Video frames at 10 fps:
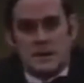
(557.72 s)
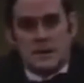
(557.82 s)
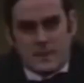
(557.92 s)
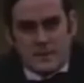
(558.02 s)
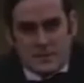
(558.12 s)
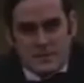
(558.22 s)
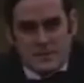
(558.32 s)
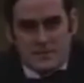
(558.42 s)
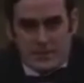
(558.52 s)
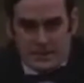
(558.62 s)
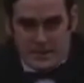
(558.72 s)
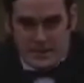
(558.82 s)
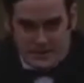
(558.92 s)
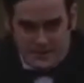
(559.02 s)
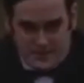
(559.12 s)
And now for something
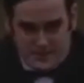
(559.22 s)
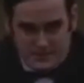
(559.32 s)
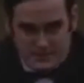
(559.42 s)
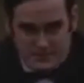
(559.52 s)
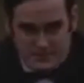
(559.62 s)
completely different.